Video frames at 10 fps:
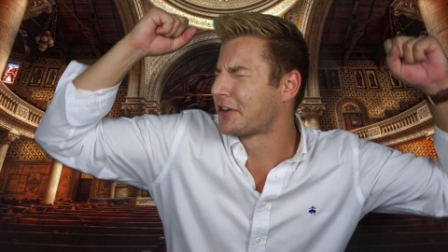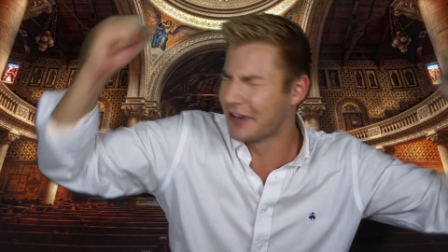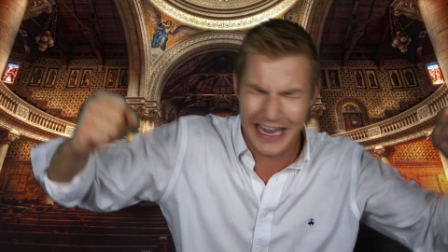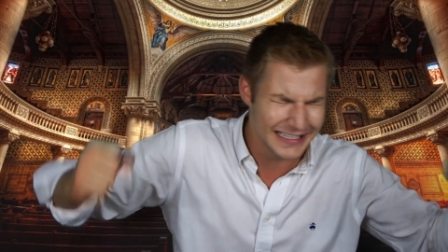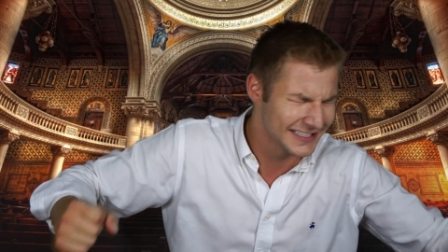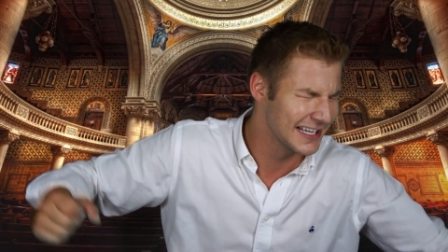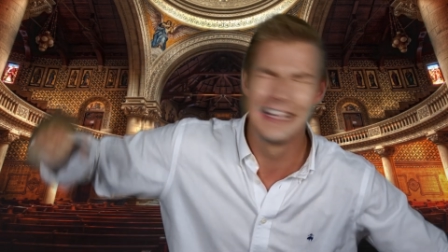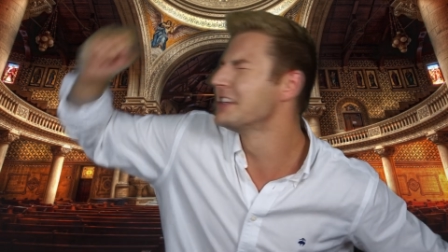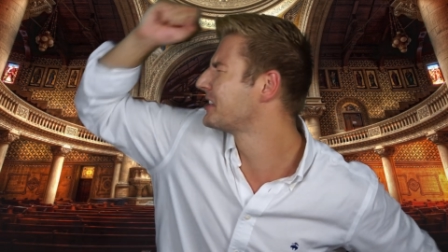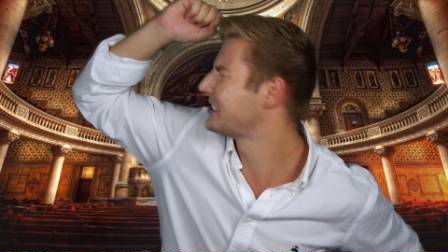Christ.
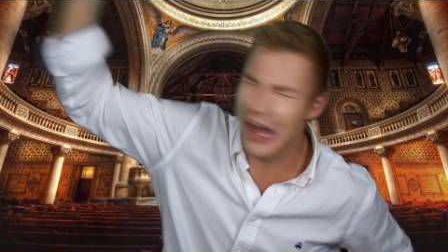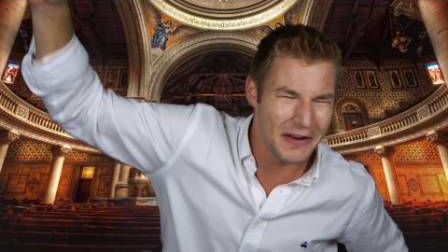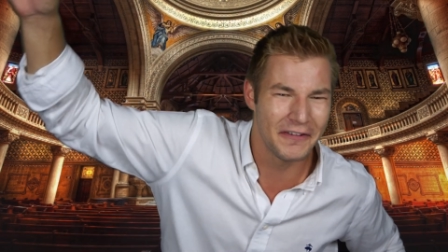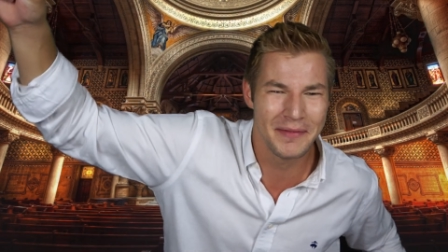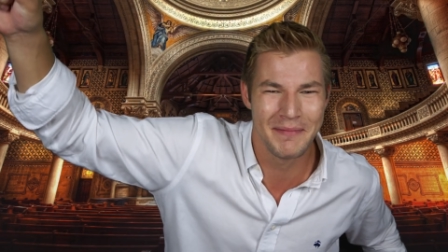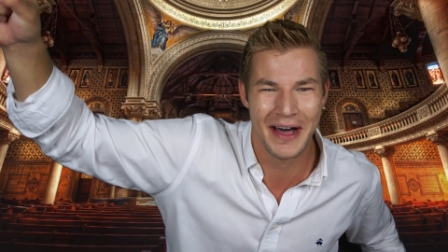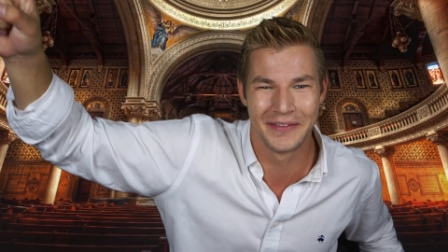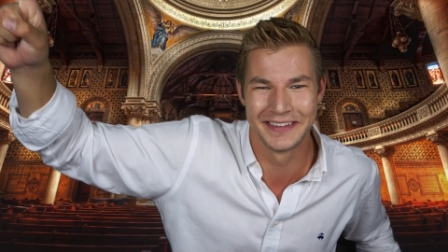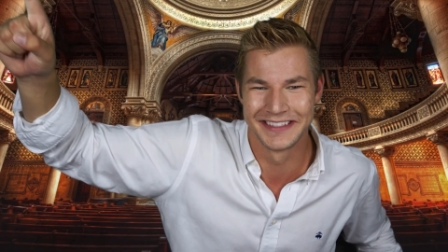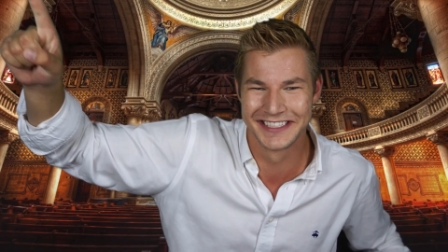Shout it from the
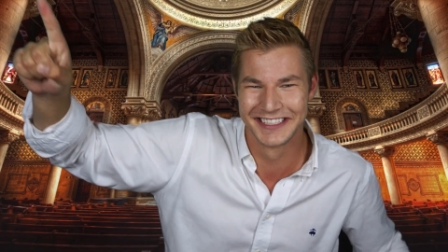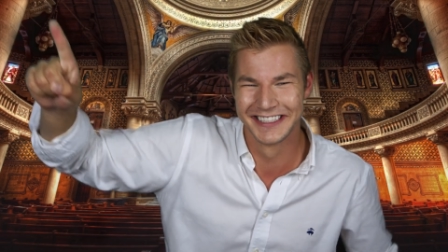mountains.